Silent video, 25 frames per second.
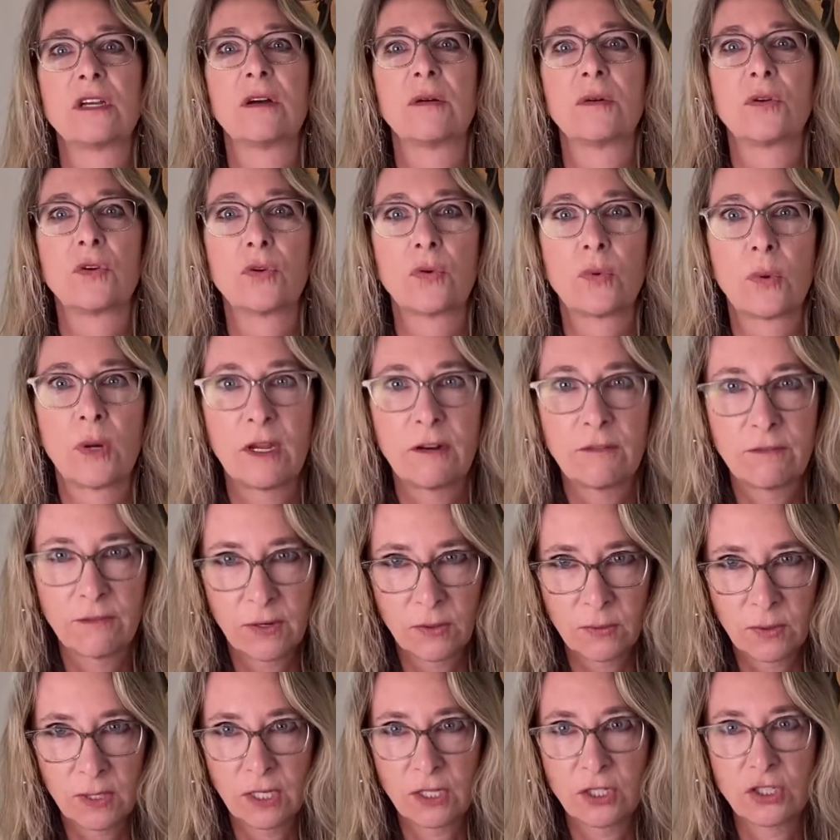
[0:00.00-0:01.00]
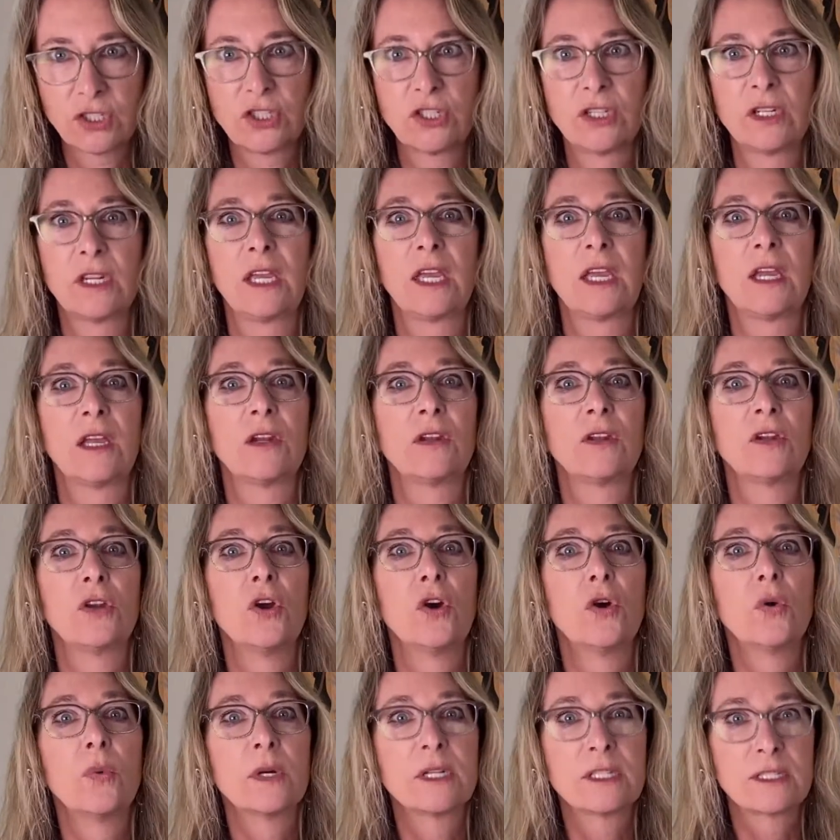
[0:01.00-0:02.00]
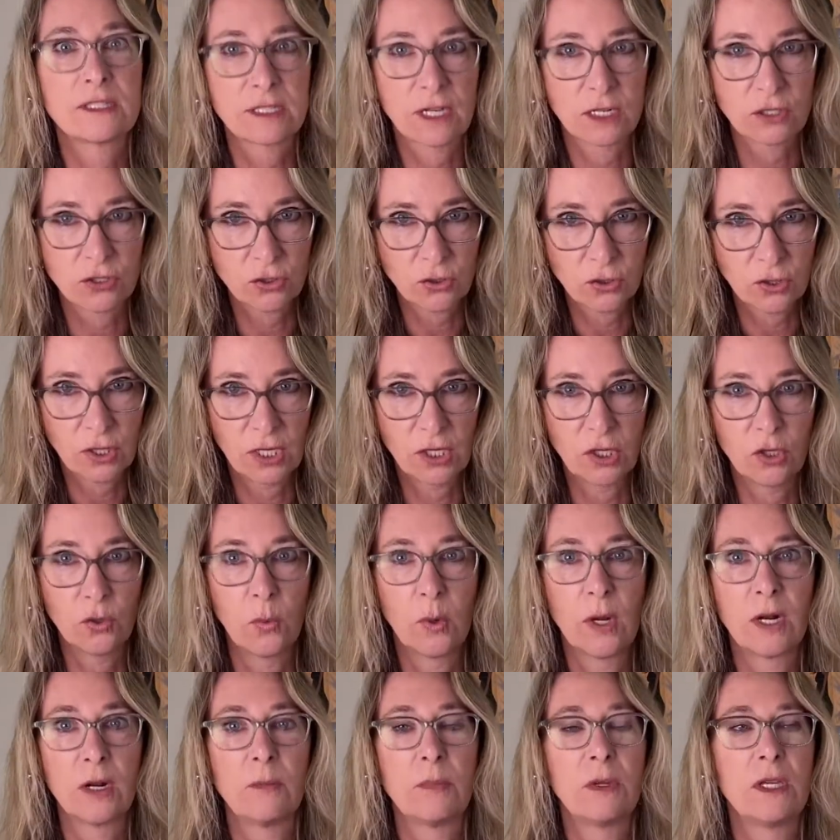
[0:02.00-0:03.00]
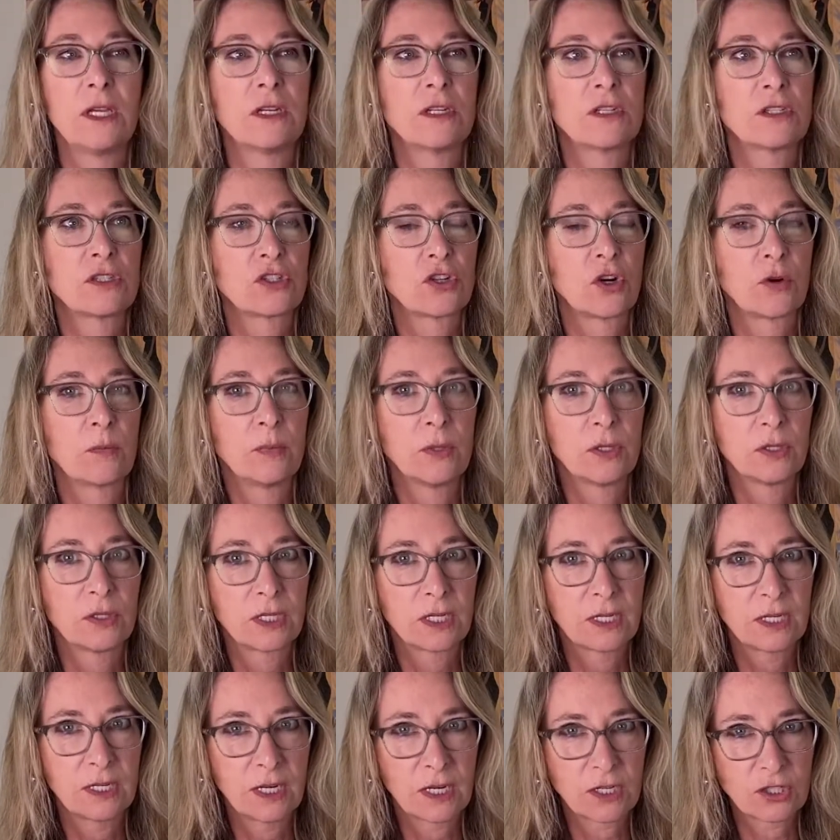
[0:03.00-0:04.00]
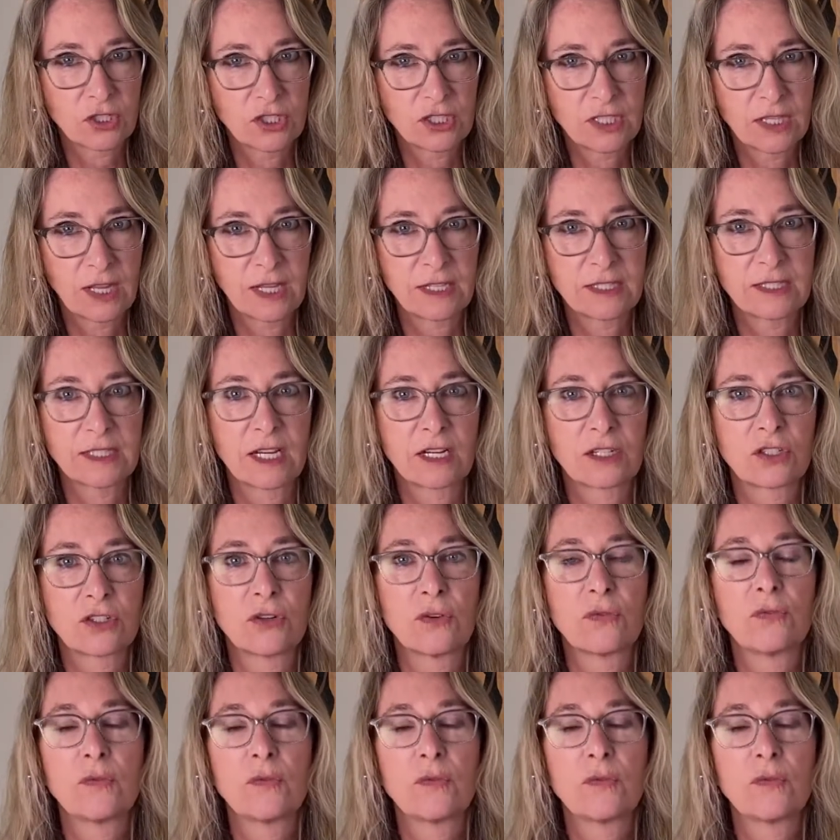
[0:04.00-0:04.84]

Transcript: a great foundation, and know what sector that you want to be in to start building connections in that sector